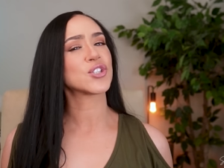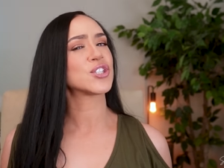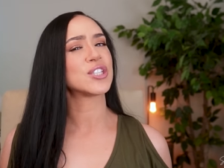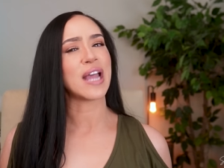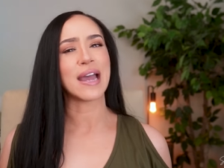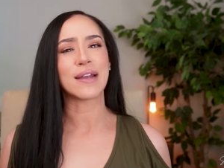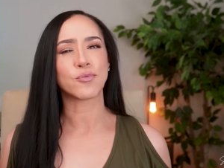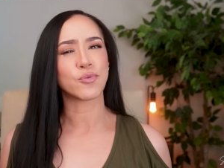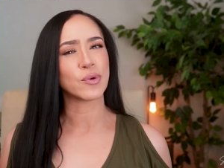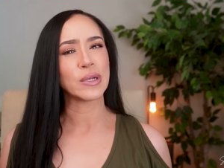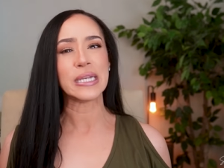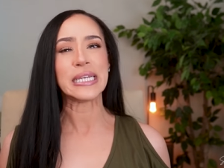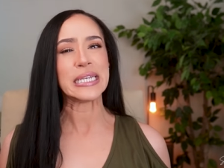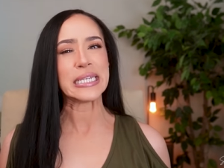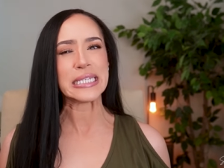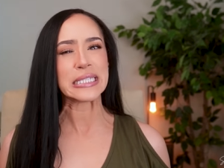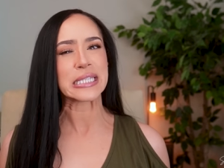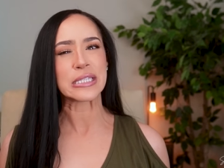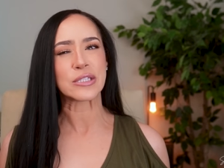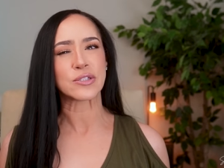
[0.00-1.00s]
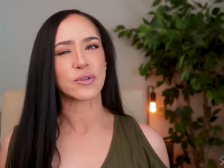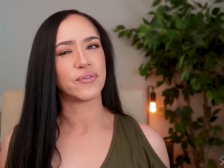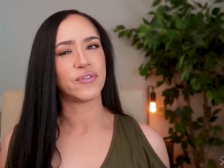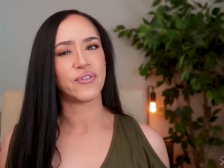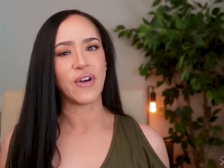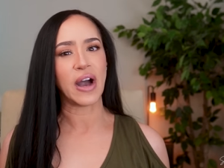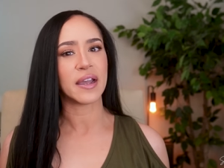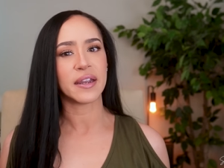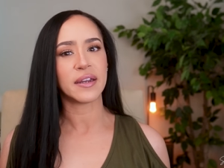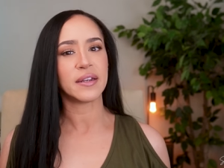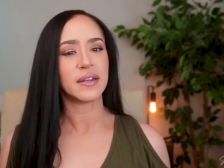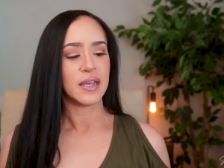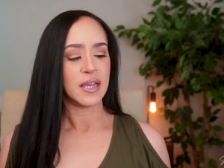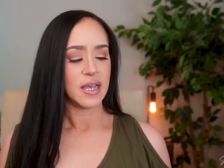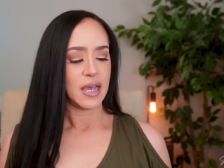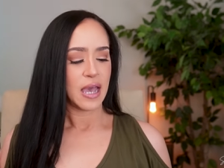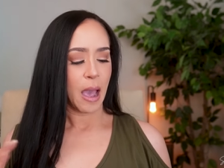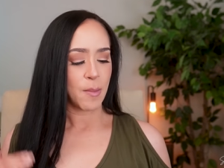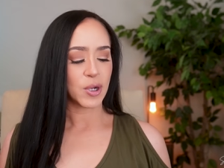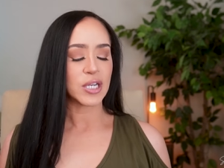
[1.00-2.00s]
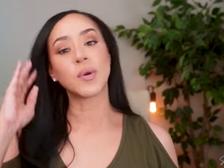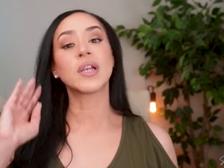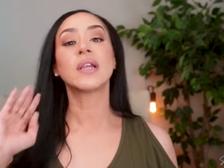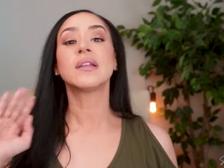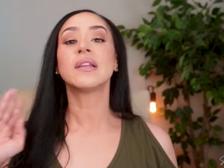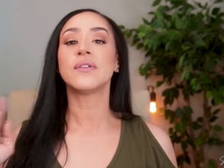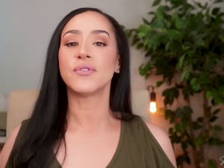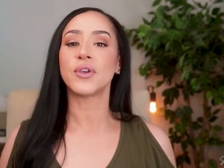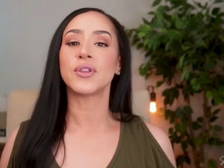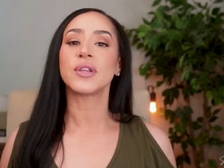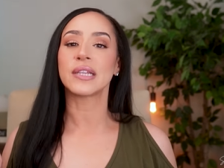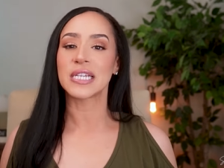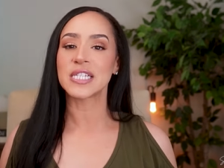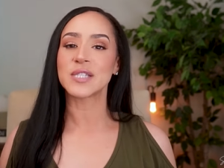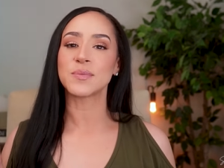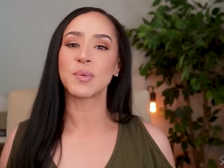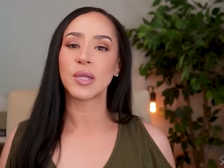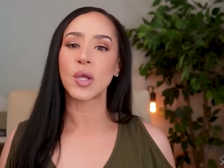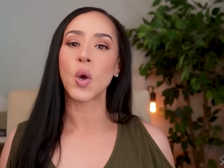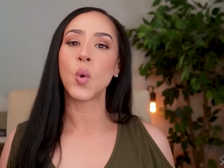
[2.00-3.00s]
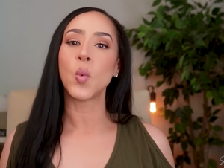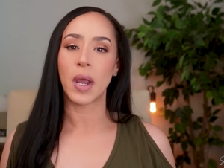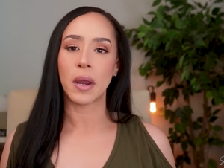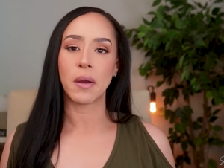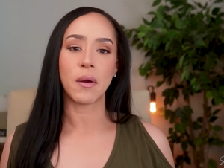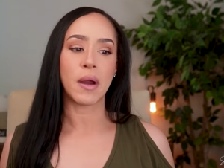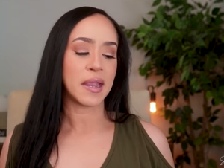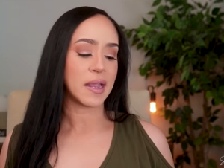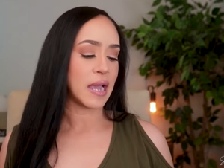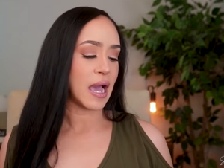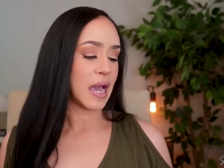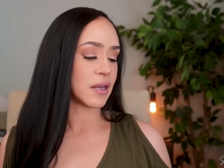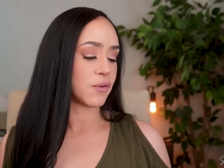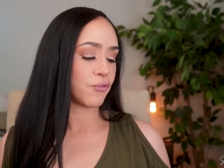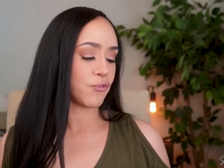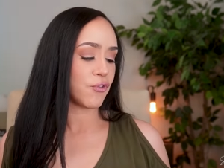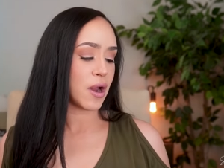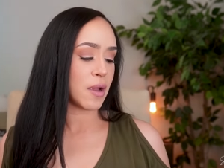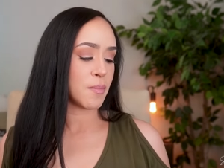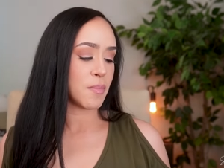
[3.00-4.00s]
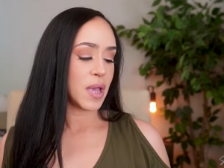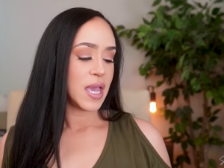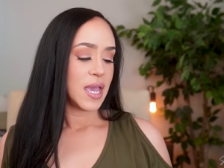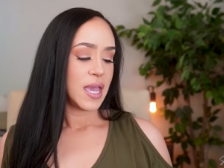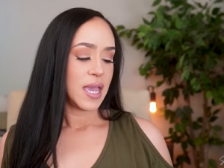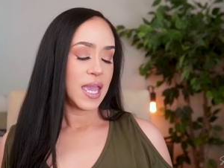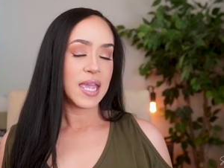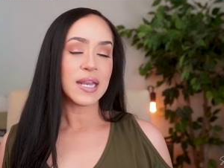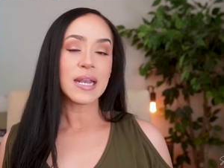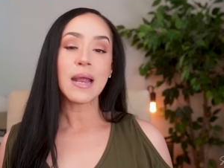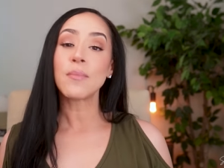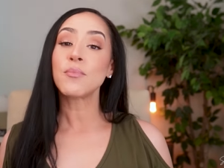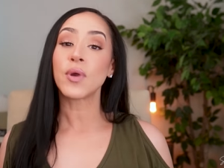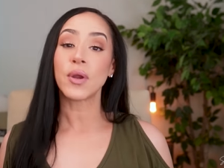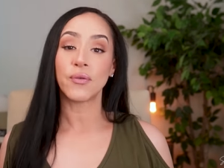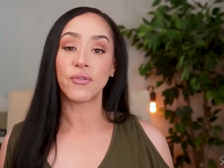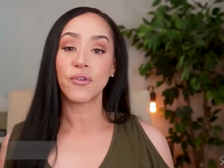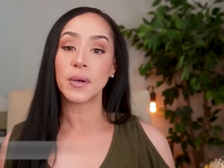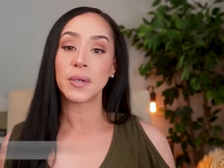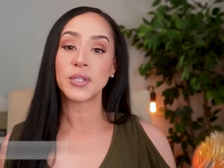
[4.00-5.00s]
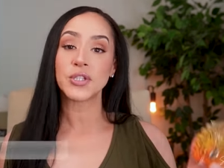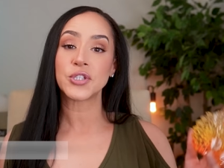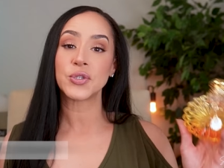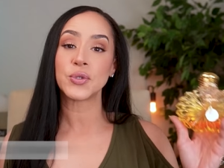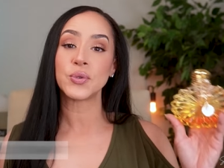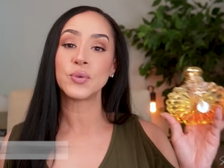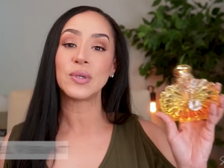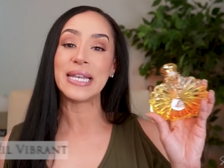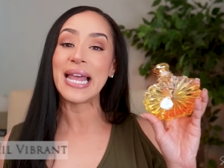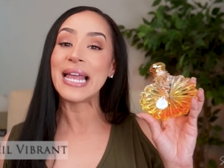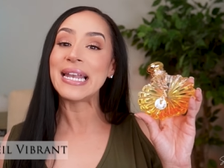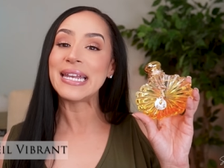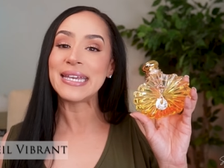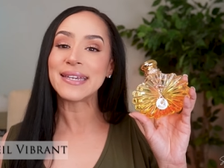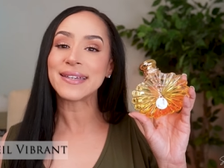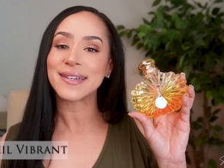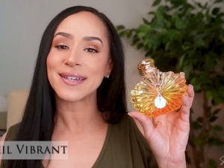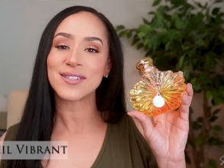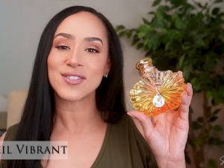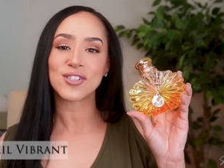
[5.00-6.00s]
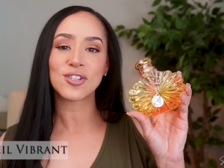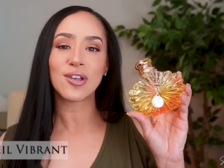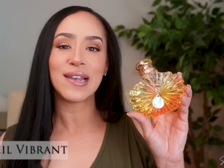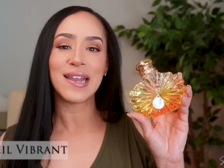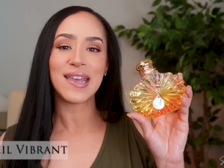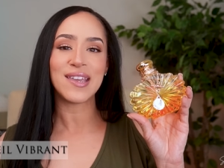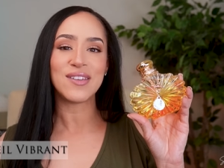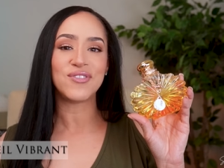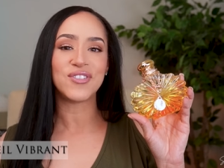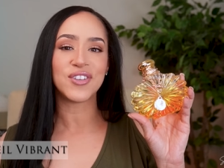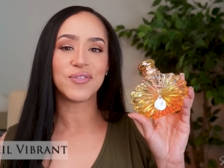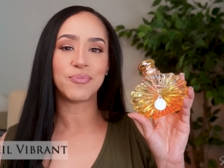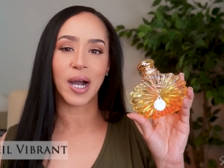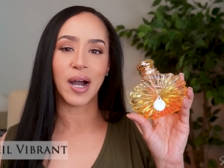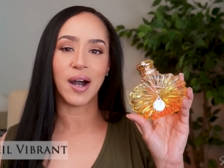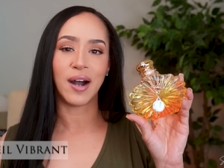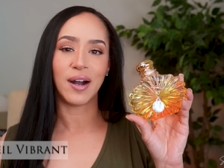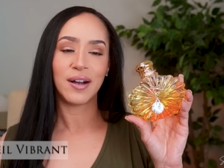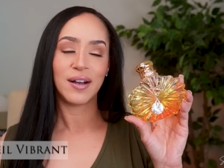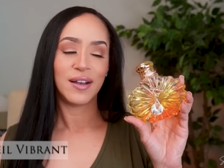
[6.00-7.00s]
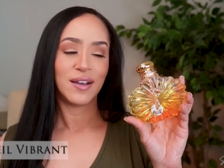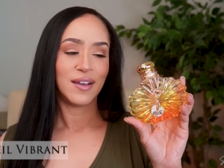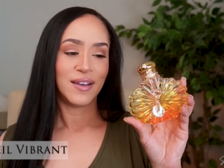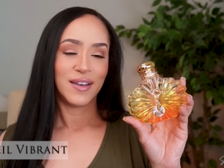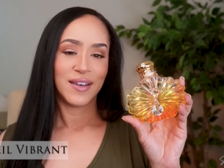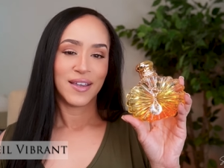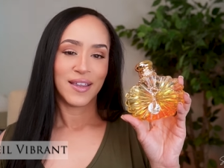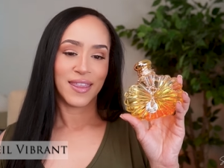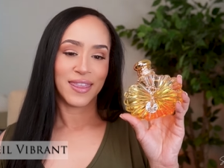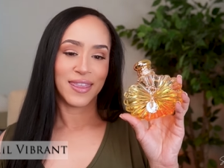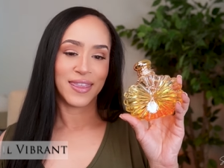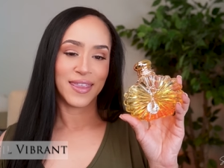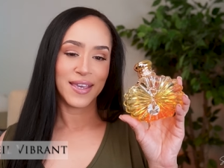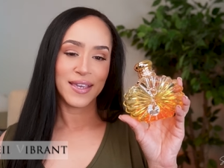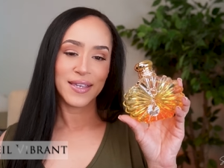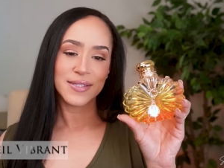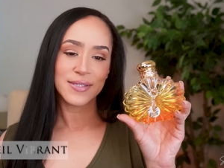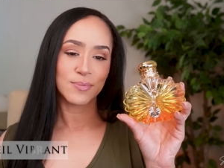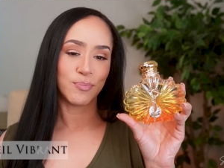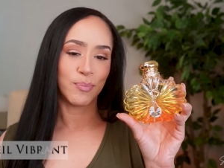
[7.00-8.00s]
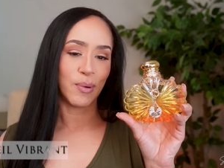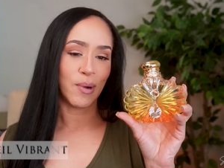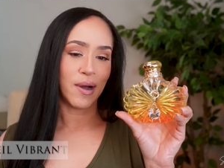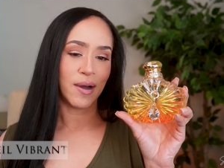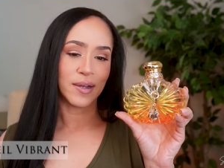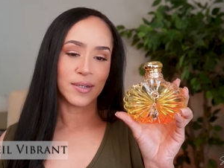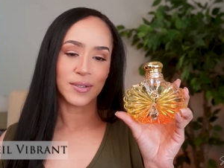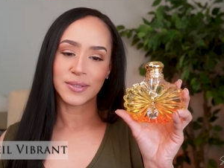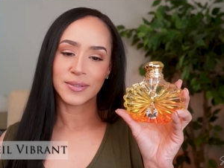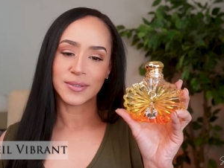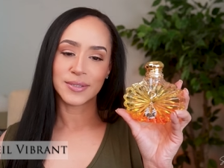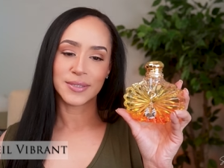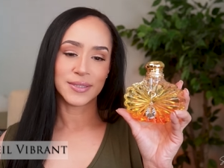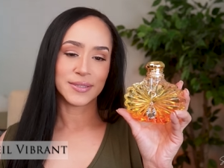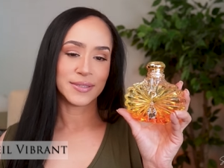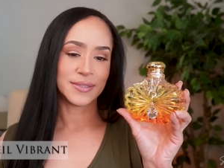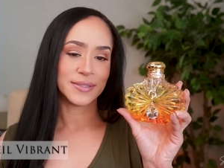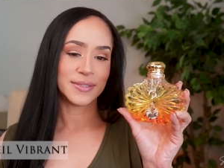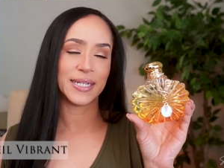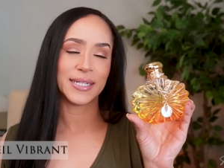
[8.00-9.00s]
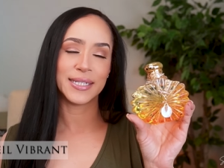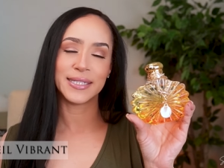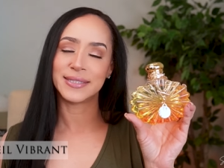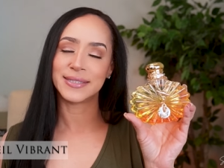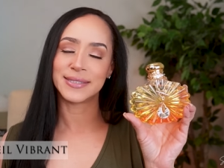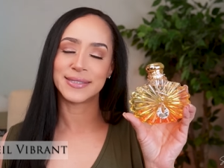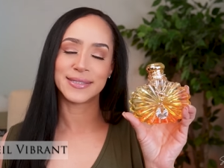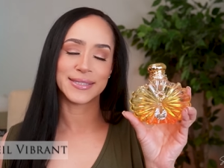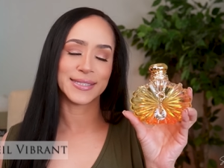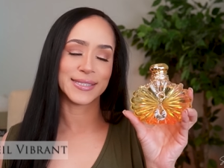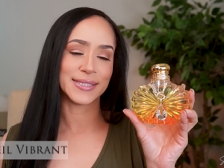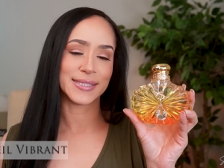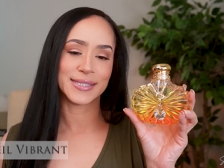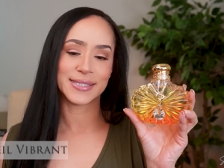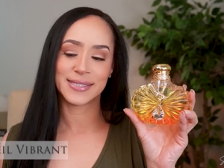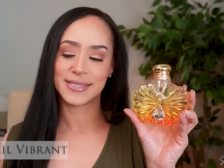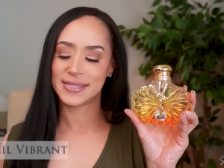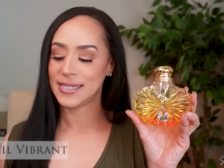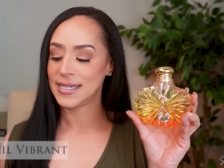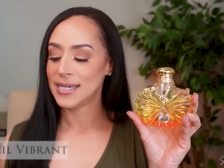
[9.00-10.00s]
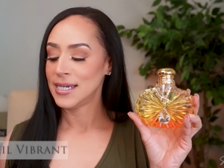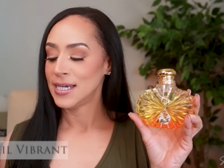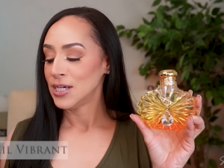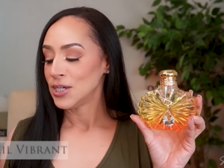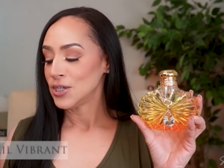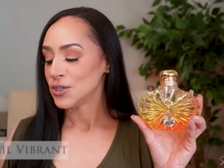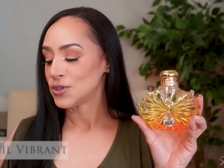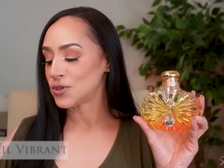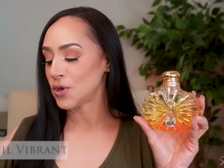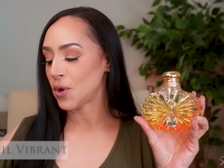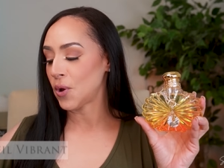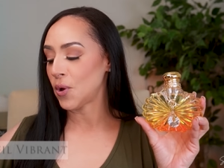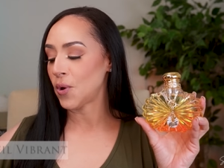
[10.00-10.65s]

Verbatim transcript: but it was just not really easy to find. I'm gonna leave you in the links below where I got it from. And I'm referring to Lalique Soleil Vibrant. This bottle, my goodness.